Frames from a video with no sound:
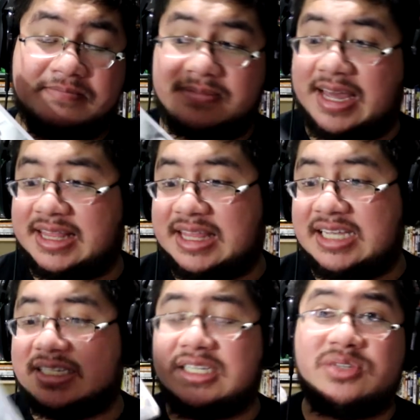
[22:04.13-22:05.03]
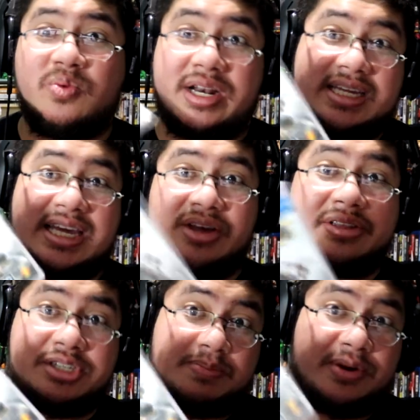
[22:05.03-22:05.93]
Like this is what
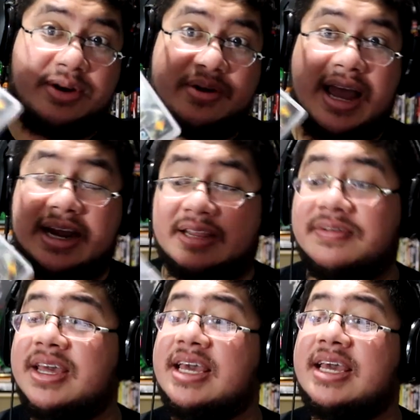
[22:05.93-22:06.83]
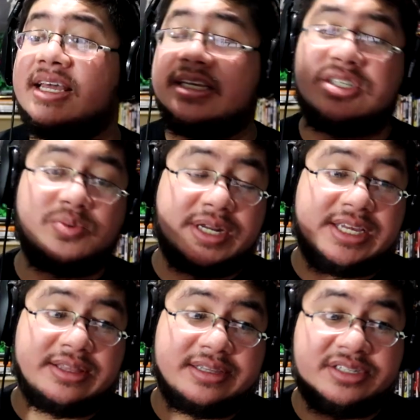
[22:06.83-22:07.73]
killed Zipper Interactive. This is what
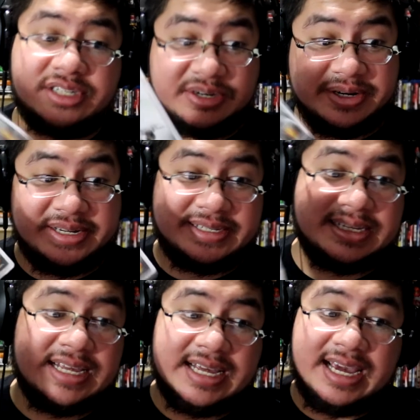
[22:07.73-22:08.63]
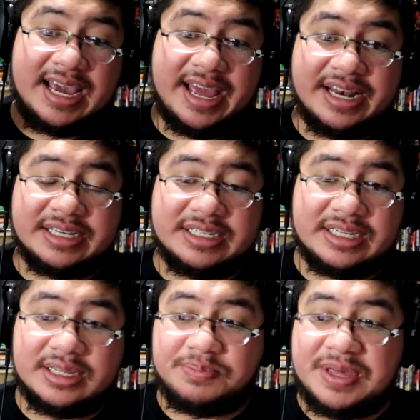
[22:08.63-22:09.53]
killed the series. And
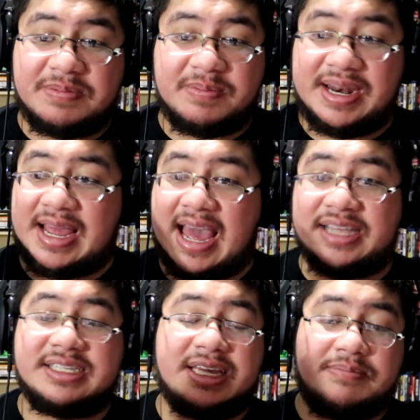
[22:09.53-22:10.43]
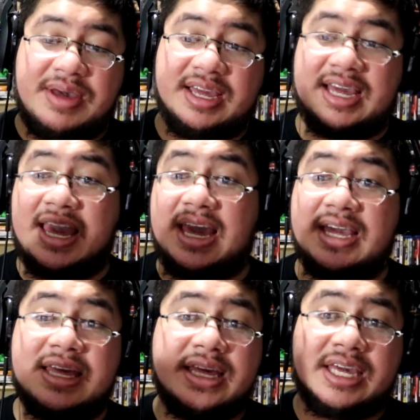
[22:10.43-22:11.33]
people have been asking and begging,
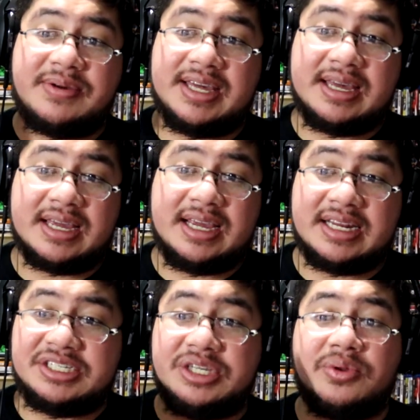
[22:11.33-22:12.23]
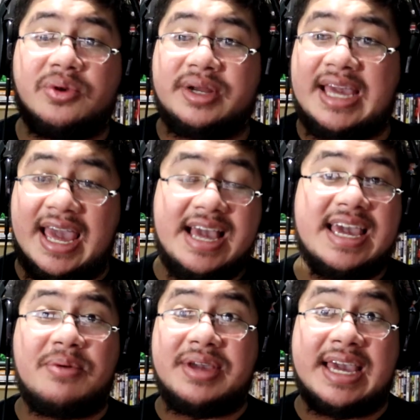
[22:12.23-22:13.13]
"Hey, can we get, get a sequel?" Or, "Hey,
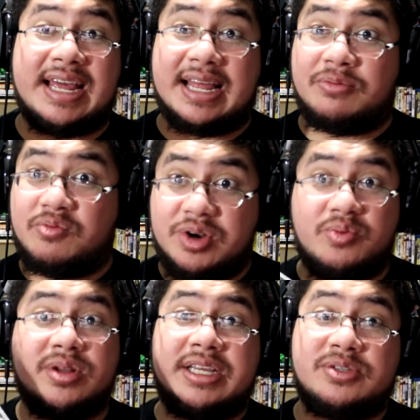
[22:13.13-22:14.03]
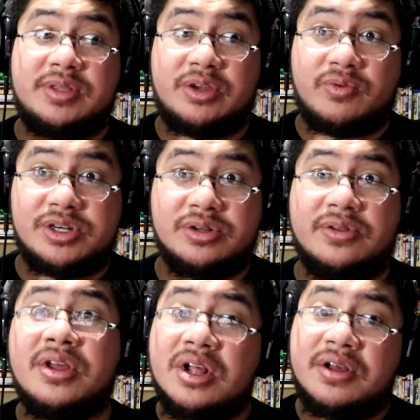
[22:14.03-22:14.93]
can we get a re-release with the
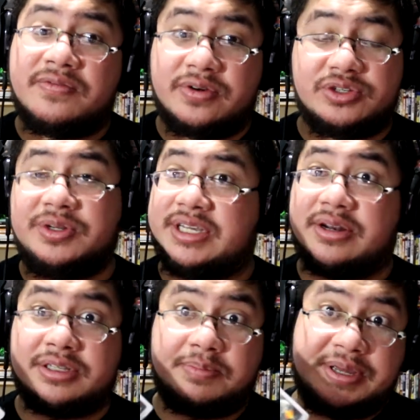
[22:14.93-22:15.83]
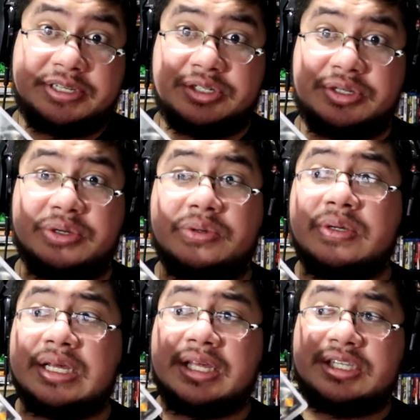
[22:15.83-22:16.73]
original first three titles on PS2?"
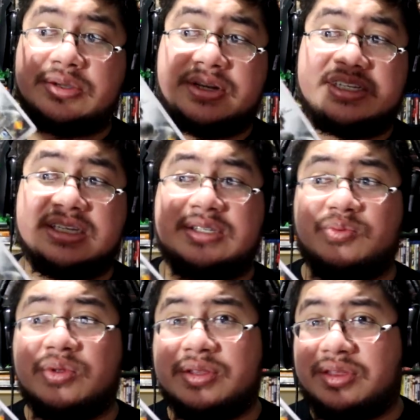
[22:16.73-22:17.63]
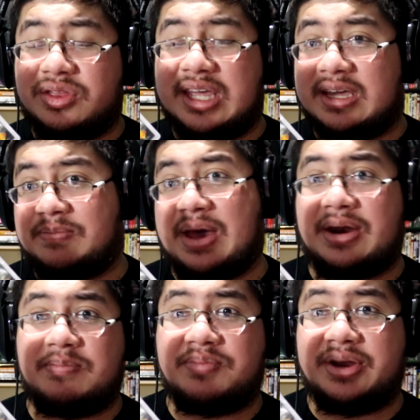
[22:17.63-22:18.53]
Sony says, "We'll think
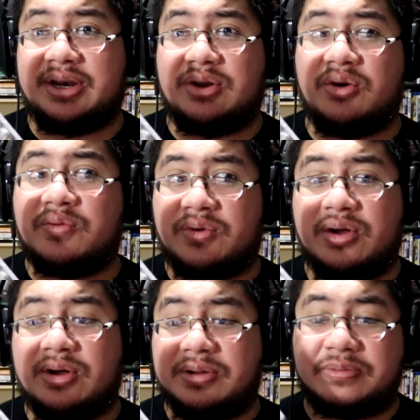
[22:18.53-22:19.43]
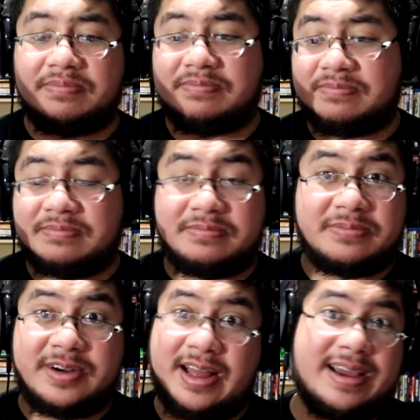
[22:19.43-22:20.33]
about it," but overall,
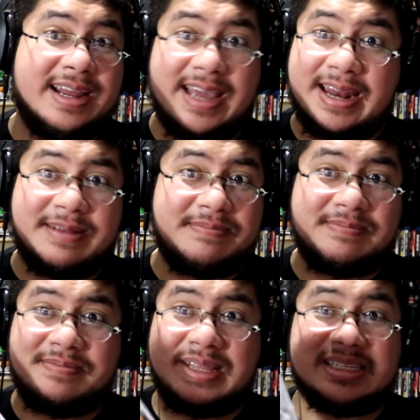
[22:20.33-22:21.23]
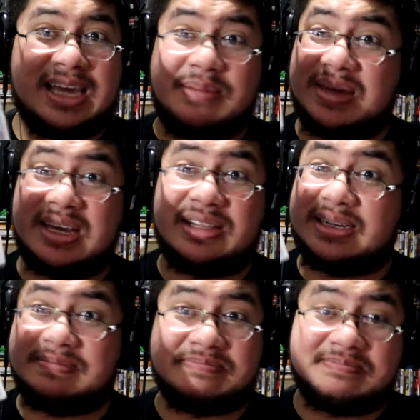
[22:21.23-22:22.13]
we're not gonna get it. This game killed it.